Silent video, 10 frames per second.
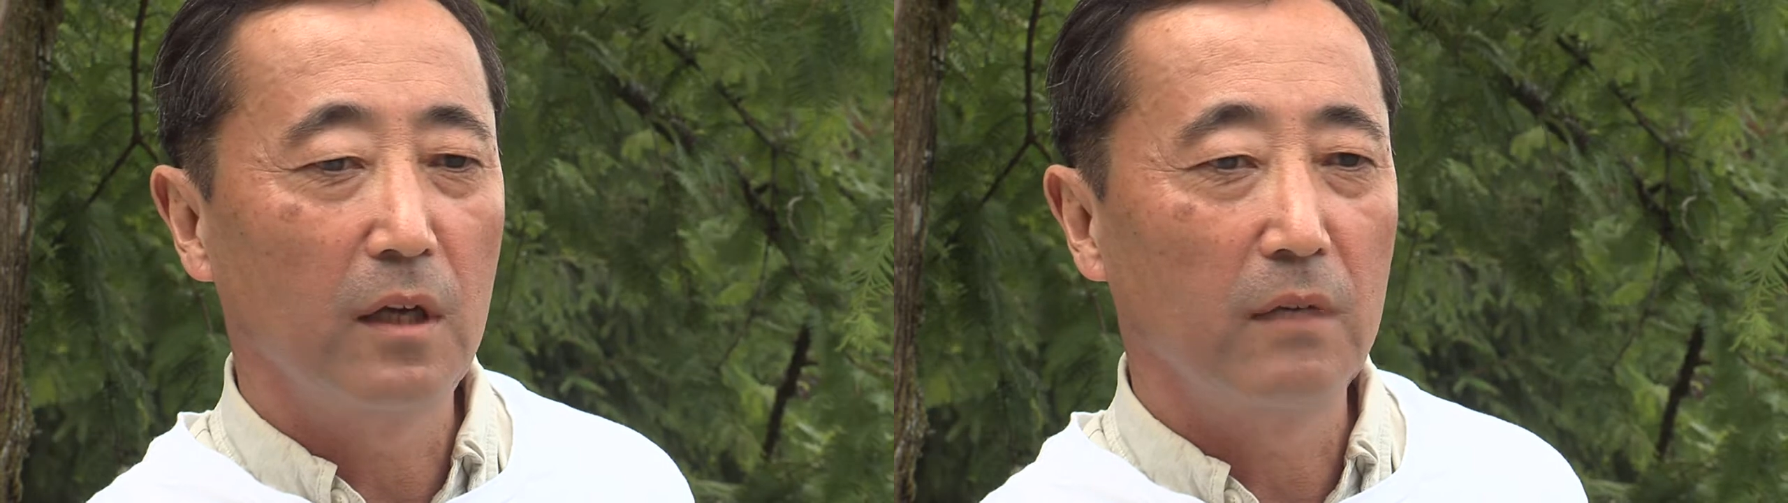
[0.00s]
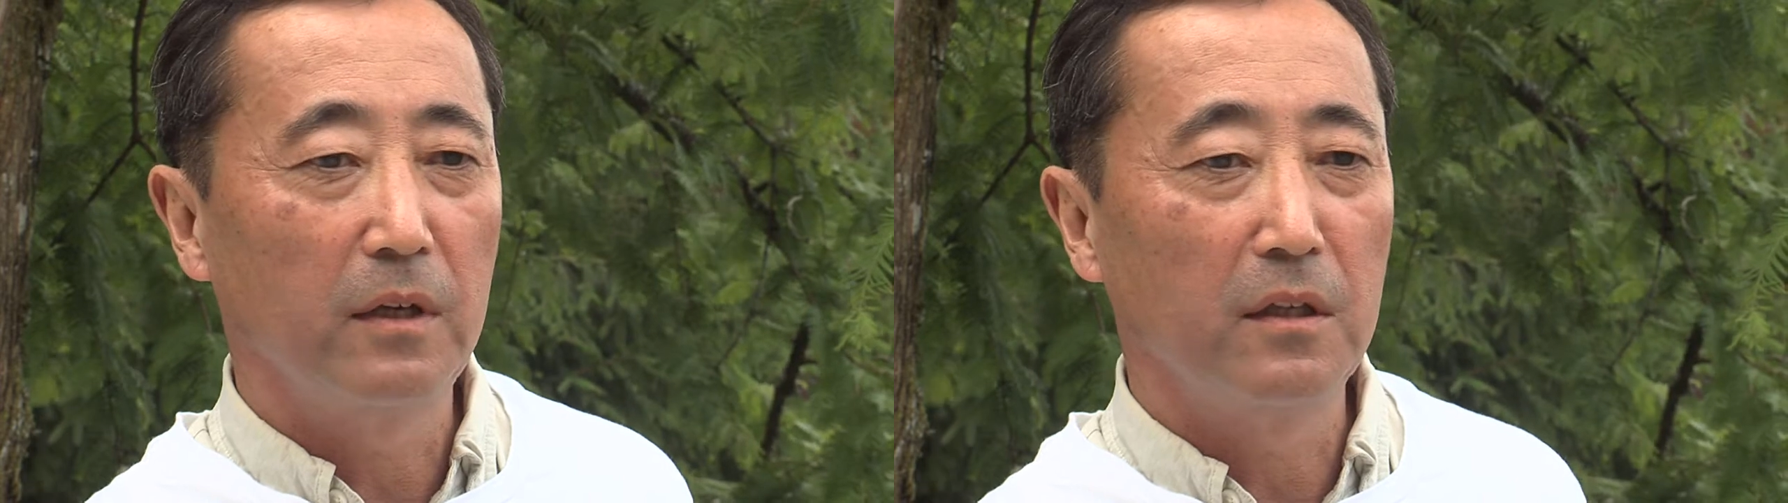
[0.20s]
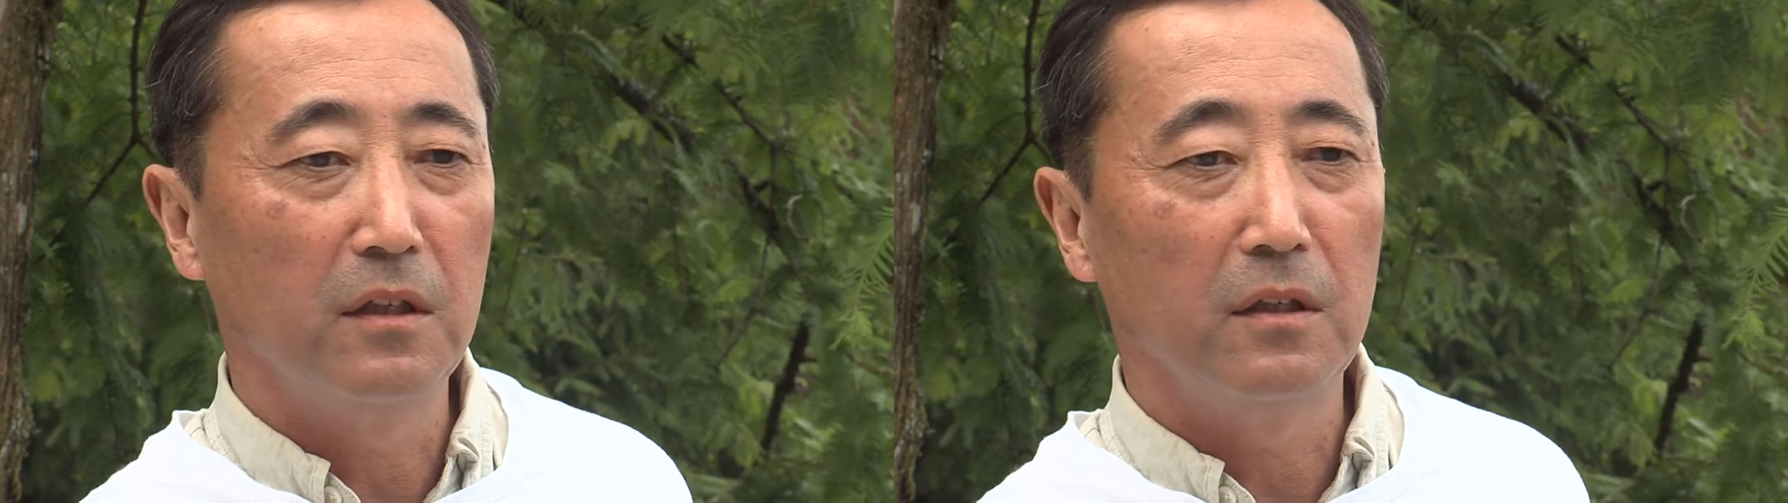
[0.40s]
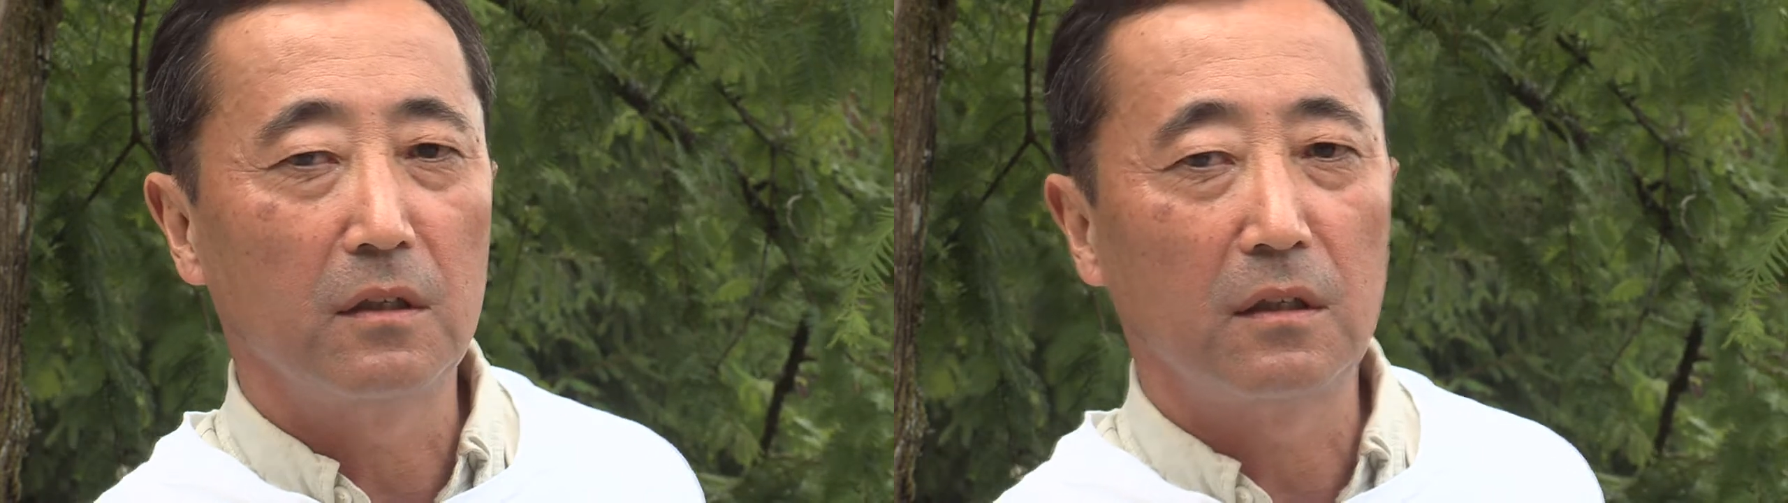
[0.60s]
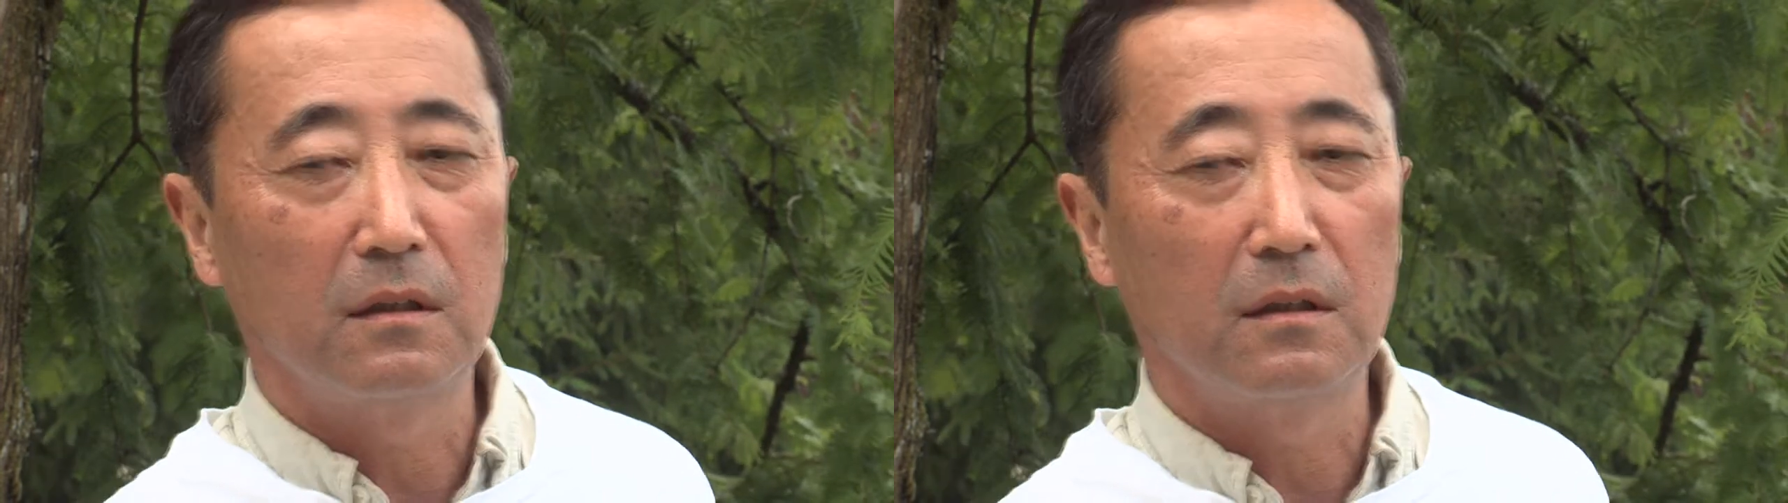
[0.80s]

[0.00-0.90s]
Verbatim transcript: don't have any